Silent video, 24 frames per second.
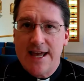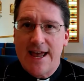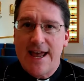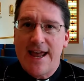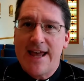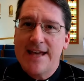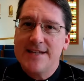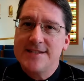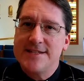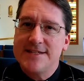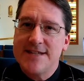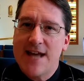
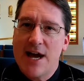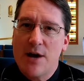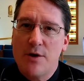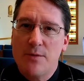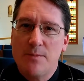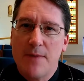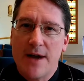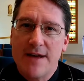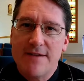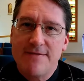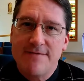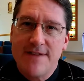Hands down,
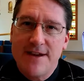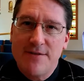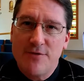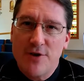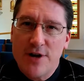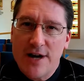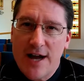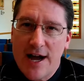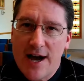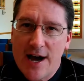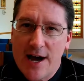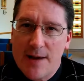my
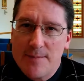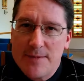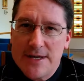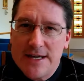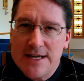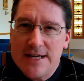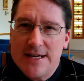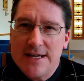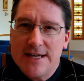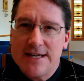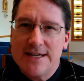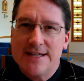favorite hobby